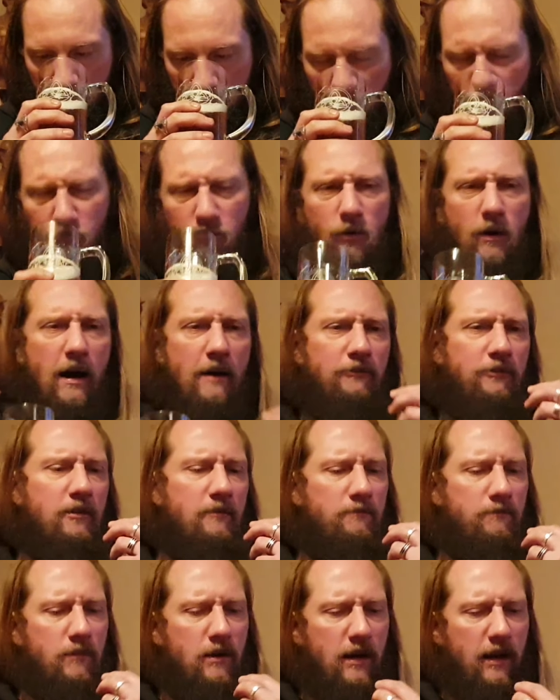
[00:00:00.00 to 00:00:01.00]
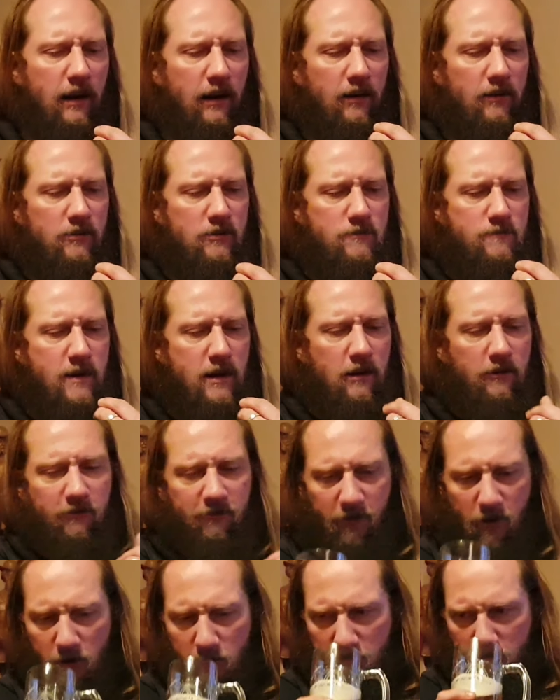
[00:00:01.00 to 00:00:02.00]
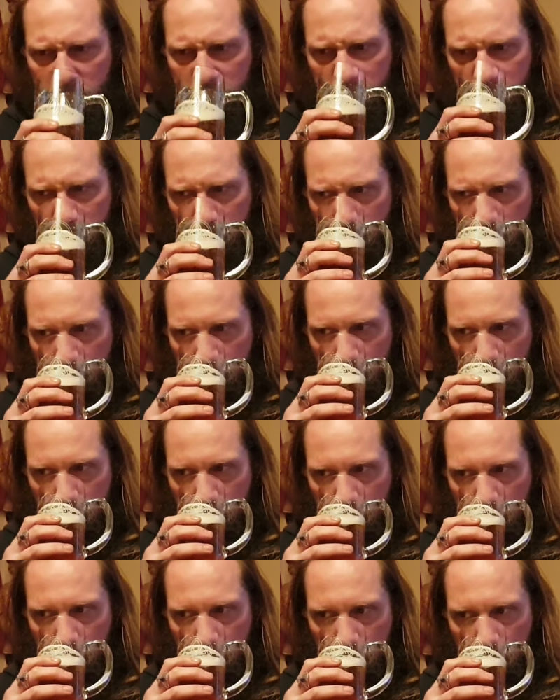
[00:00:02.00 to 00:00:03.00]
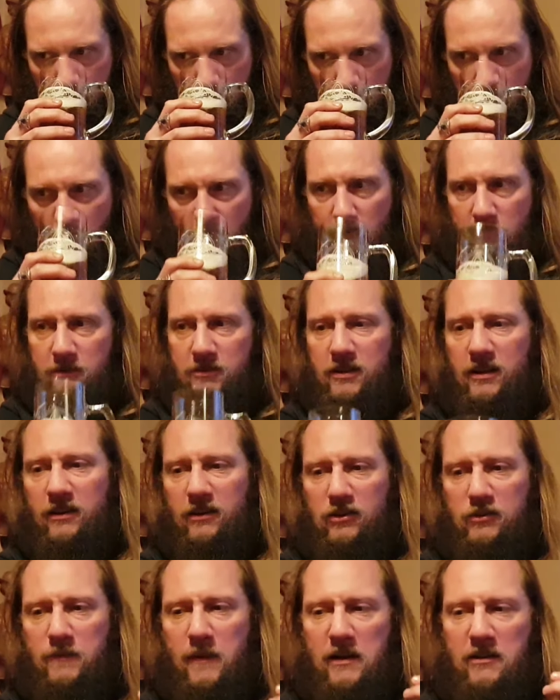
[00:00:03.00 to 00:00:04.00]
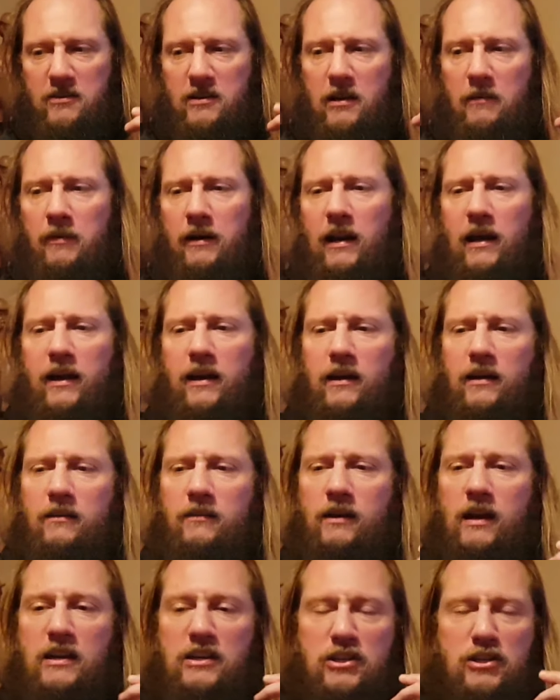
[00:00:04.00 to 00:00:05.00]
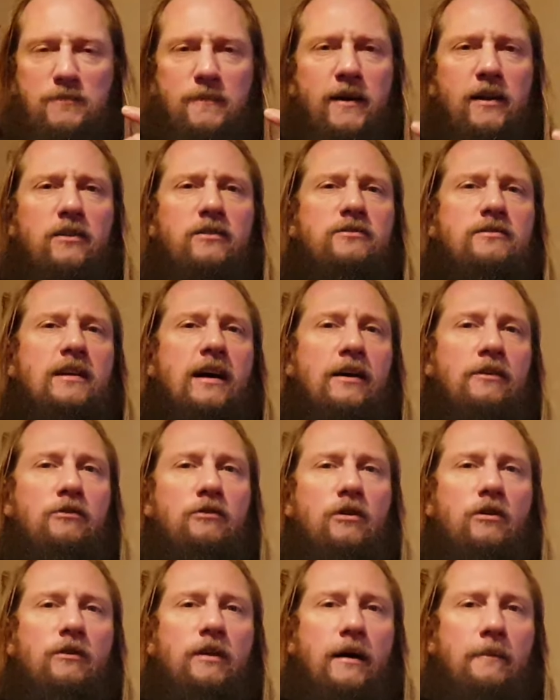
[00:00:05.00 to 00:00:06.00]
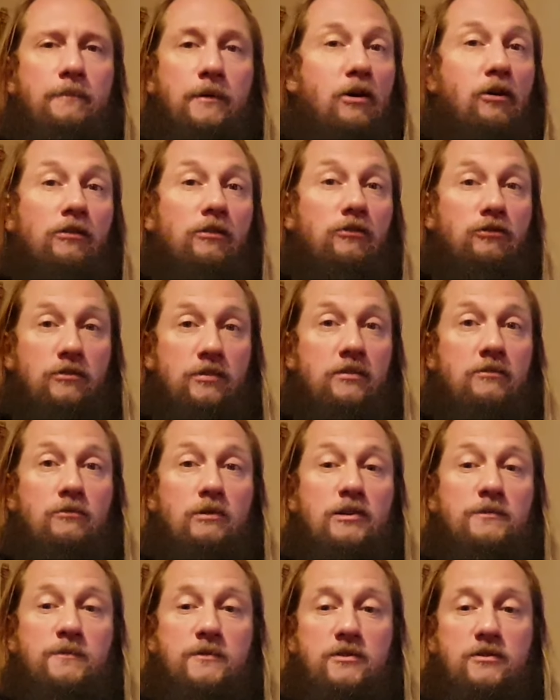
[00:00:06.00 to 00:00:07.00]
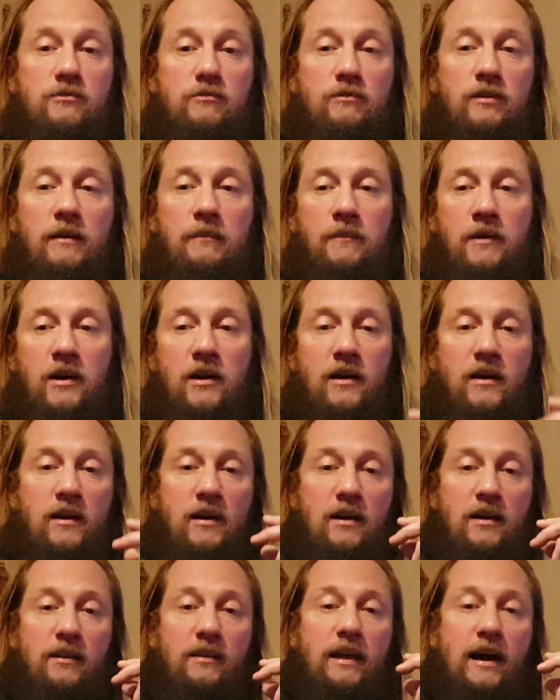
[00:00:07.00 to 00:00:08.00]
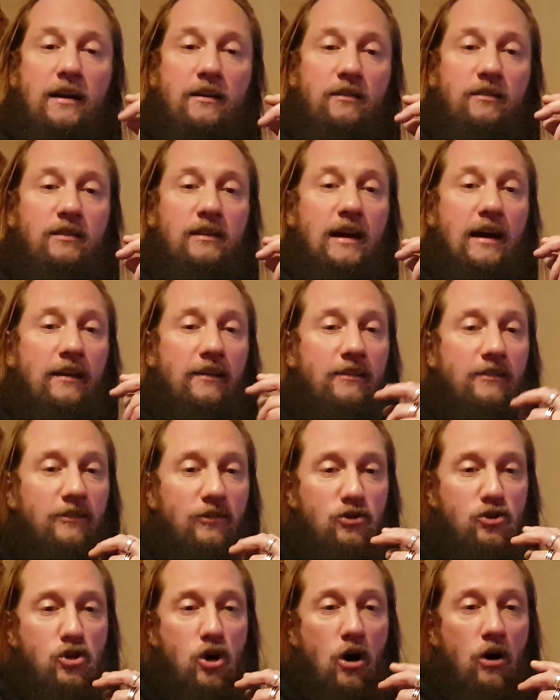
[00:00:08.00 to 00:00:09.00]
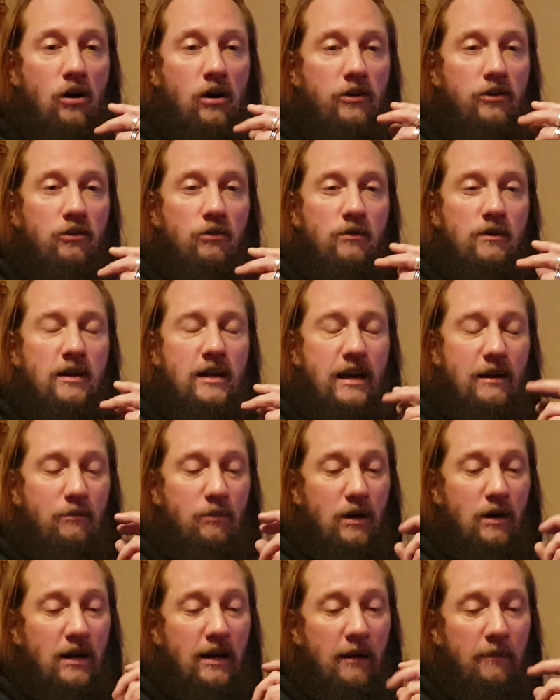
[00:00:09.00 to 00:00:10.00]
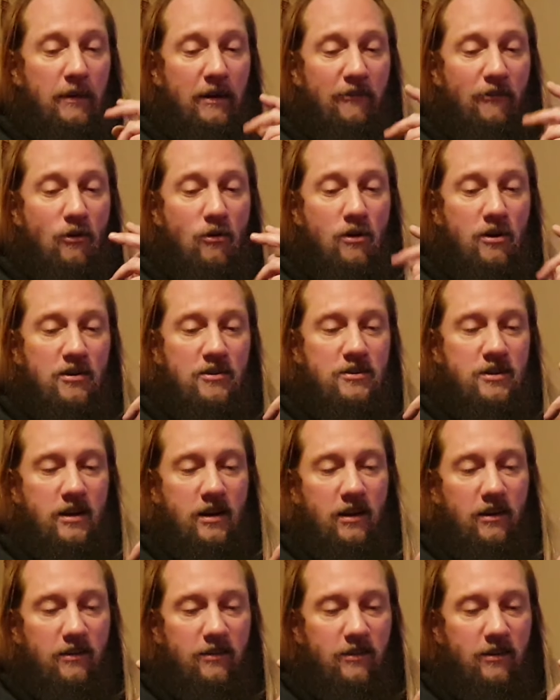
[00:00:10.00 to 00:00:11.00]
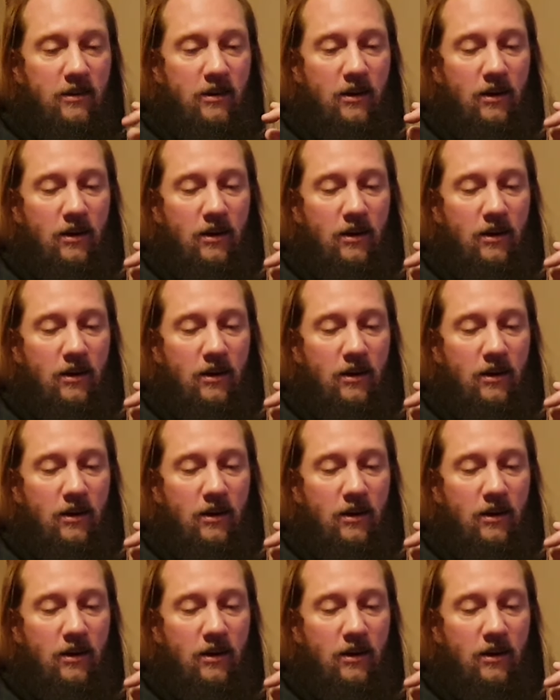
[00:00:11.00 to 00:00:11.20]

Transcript: You do have the little smell of orange. It smells a little bit like, it smells like, you know that because it's Christmas soon, then that chocolate you can get with a little bit of orange in it.